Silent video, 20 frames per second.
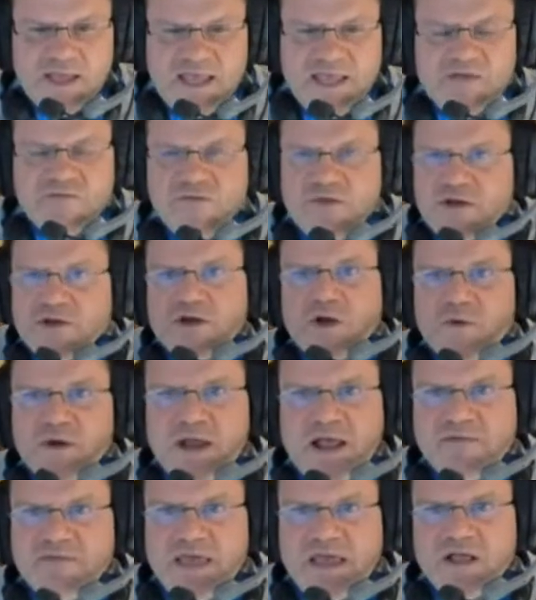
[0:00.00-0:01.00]
If you don't
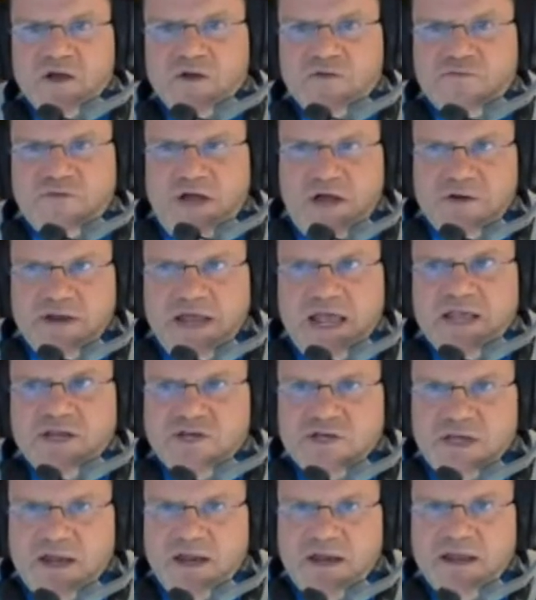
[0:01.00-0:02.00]
have that good
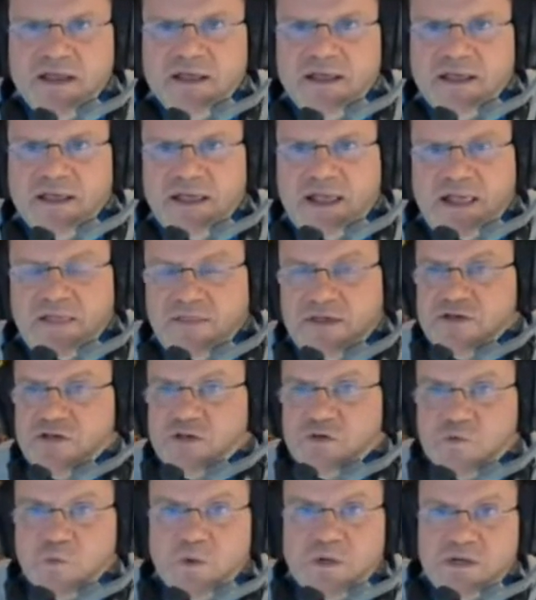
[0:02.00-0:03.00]
foundation, and this
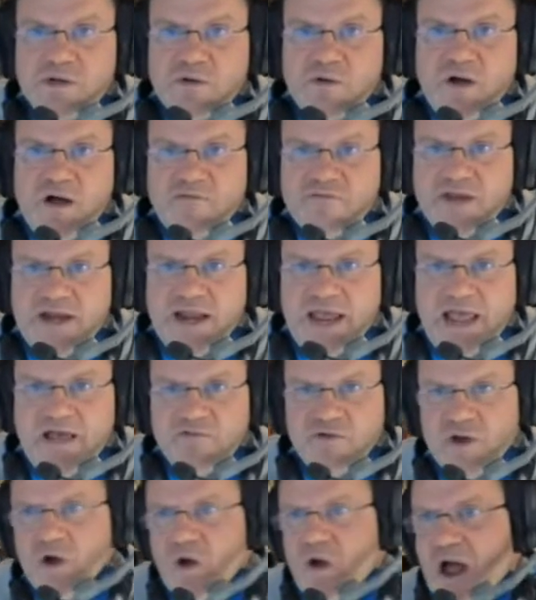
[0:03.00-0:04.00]
is what you often
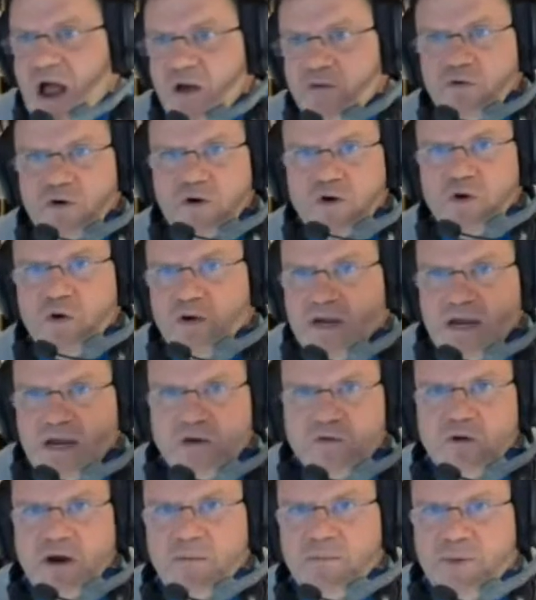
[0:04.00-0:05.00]
have, go out, recruit,
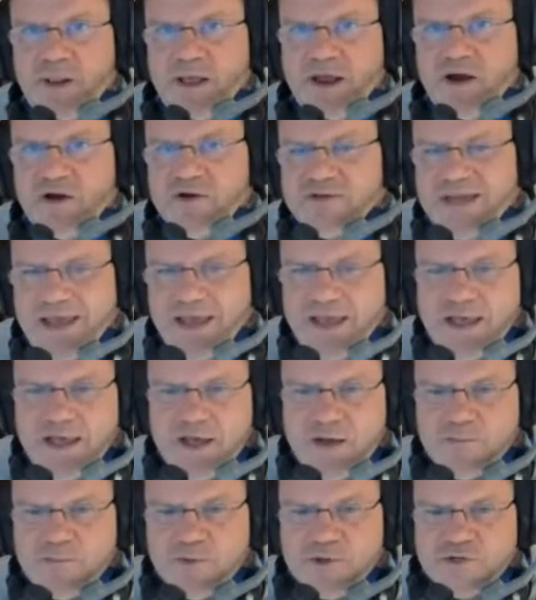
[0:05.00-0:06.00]
get great players,
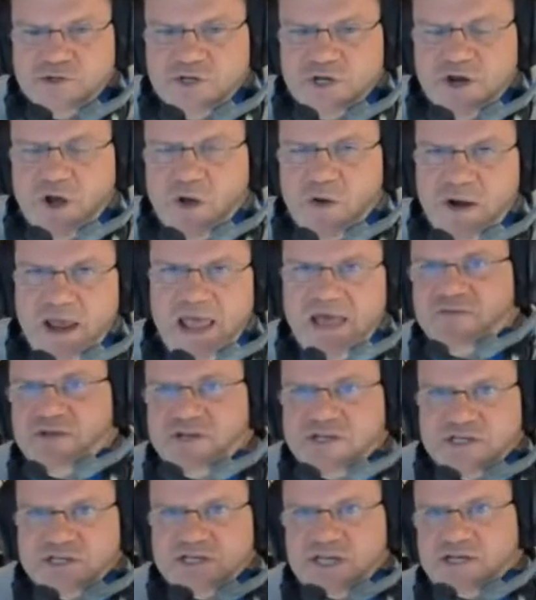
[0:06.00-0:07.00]
but you don't have
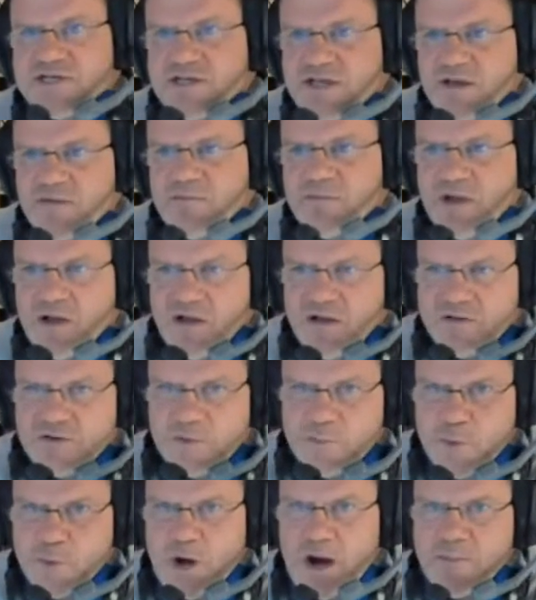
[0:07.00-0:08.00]
a system
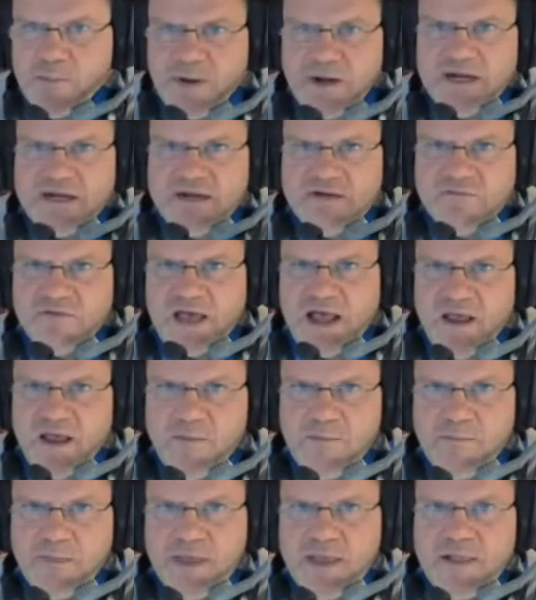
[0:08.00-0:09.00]
to properly
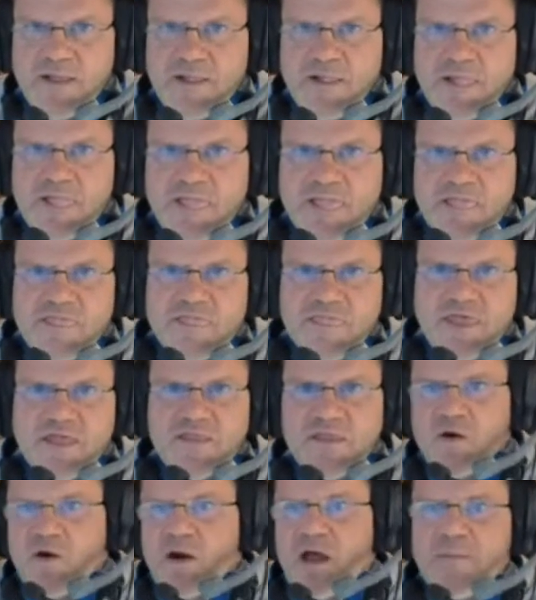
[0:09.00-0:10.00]
develop,
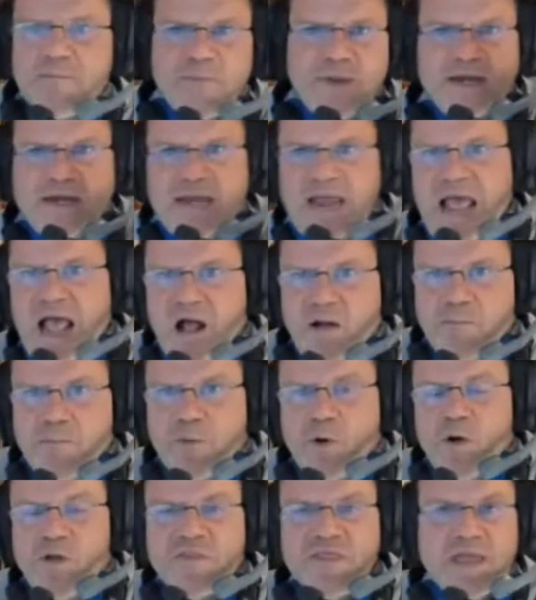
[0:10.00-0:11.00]
then they're up and down.
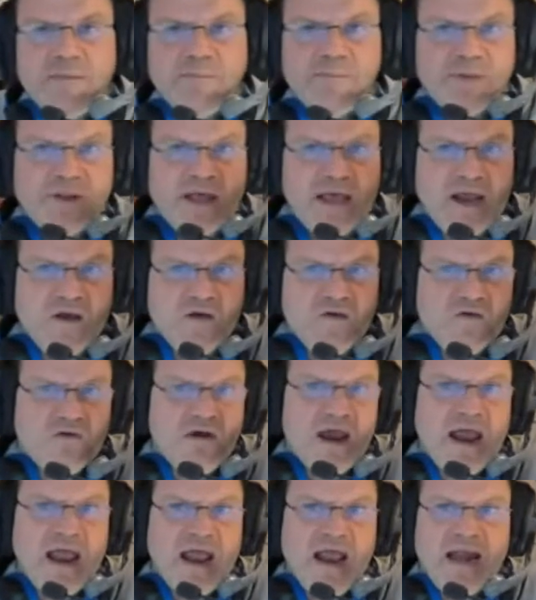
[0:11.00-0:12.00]
Boy, they play
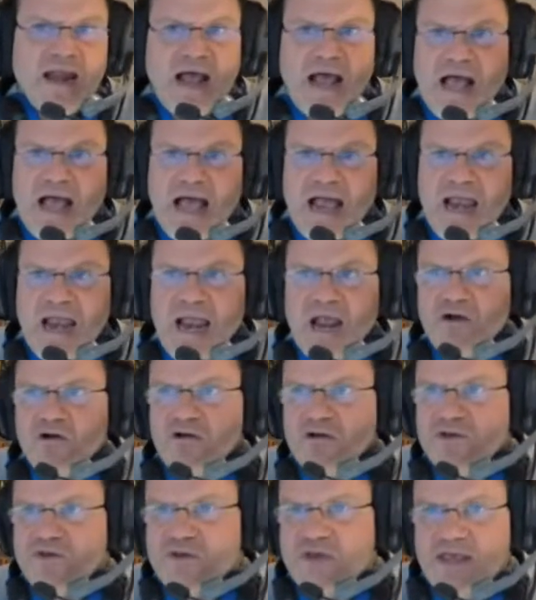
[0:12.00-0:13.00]
great, high
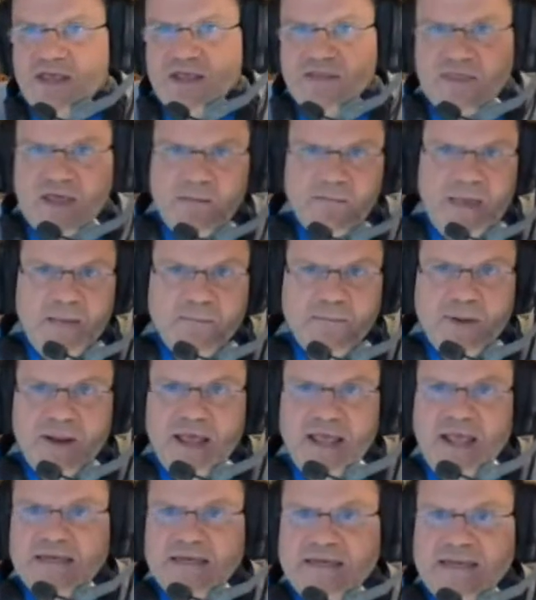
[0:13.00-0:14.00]
energy. They may
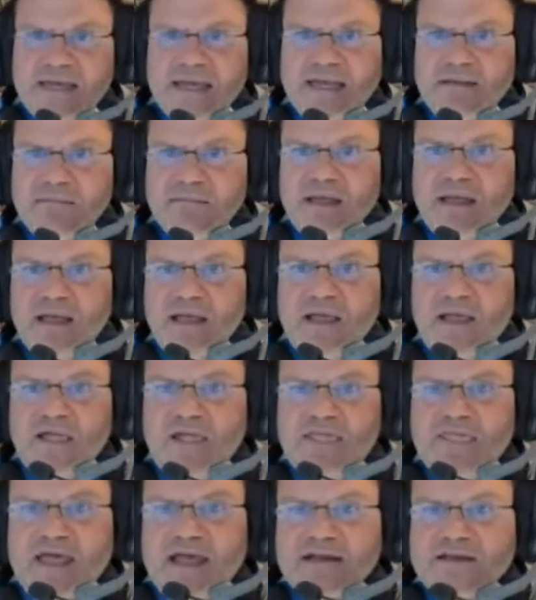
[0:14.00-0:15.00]
play a team
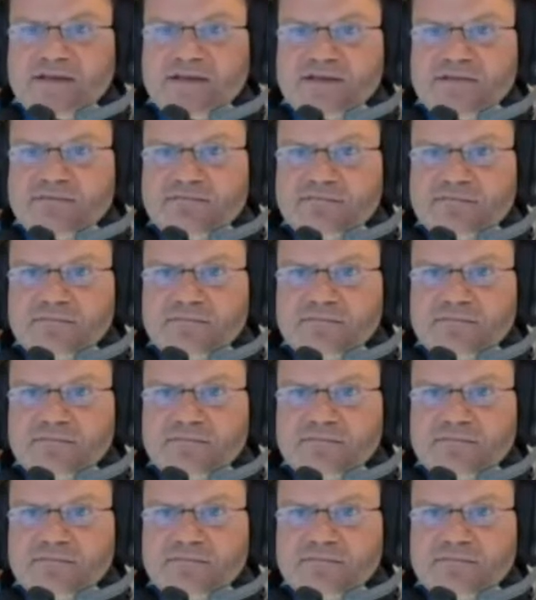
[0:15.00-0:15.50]
that's